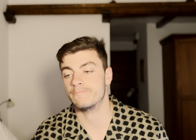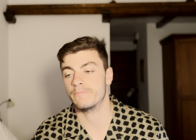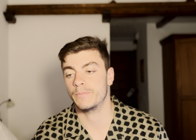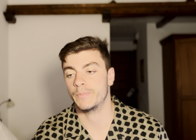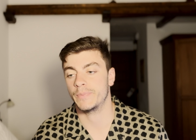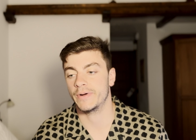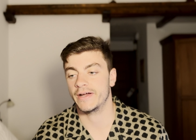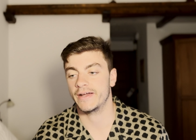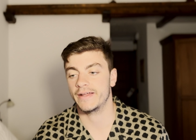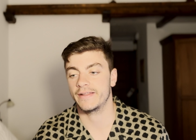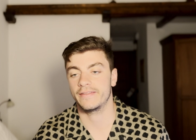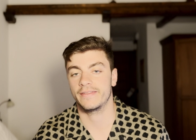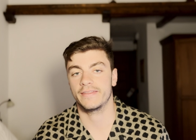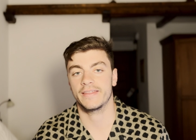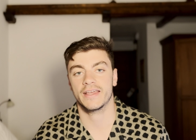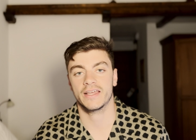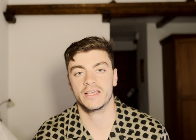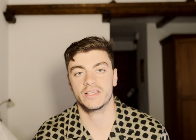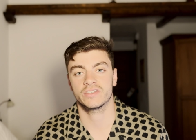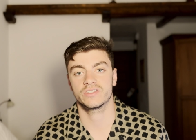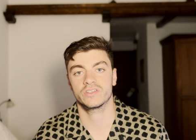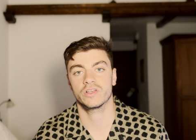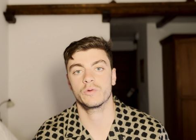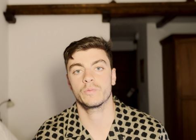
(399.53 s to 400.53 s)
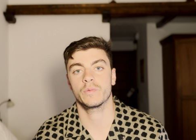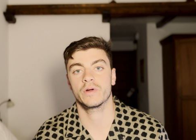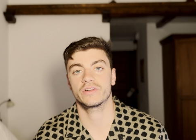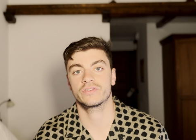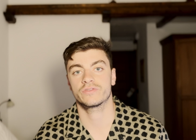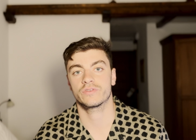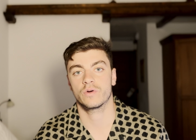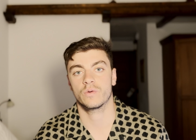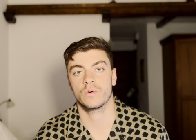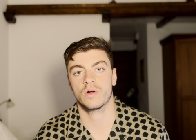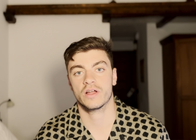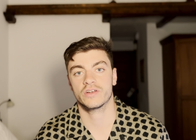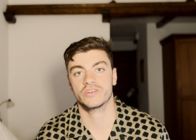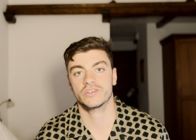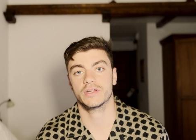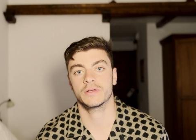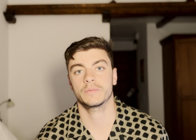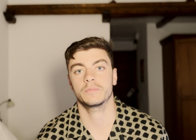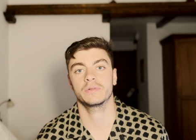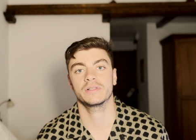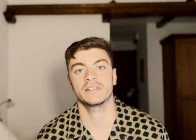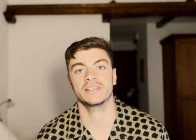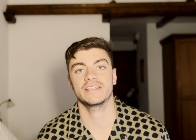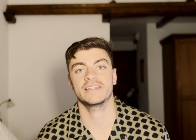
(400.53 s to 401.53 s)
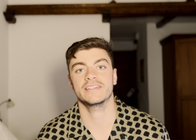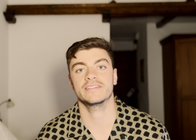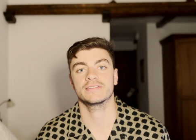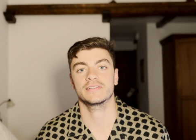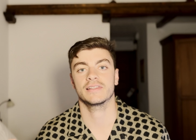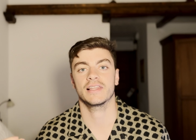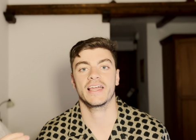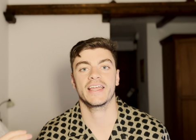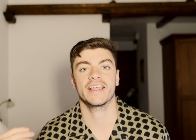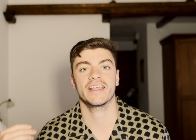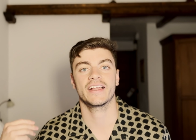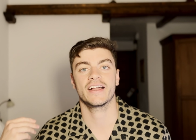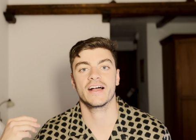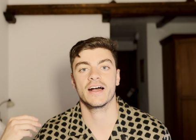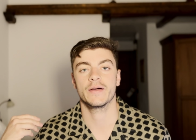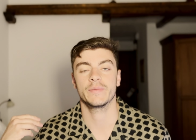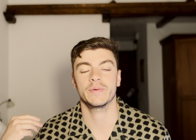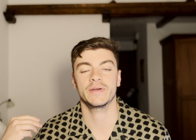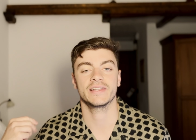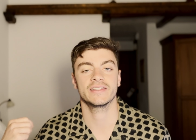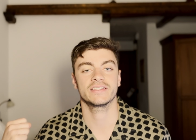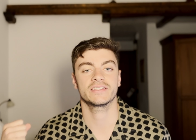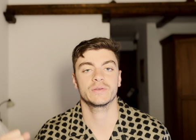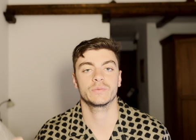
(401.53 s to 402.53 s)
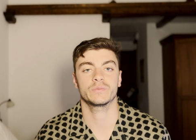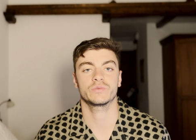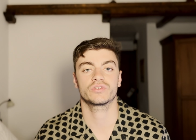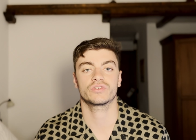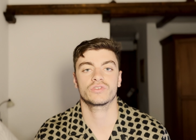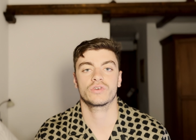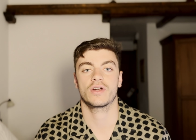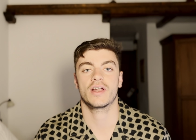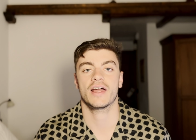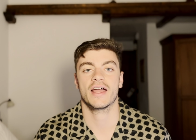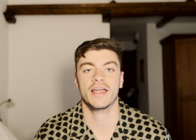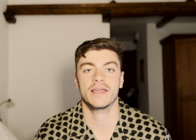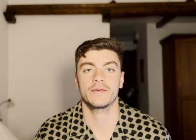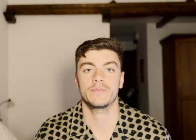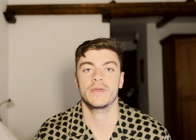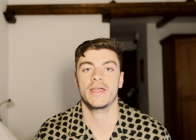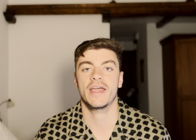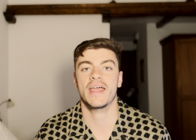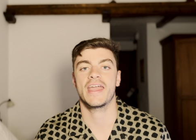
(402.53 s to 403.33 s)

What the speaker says: But thank you so much for watching. Please like, comment, and subscribe,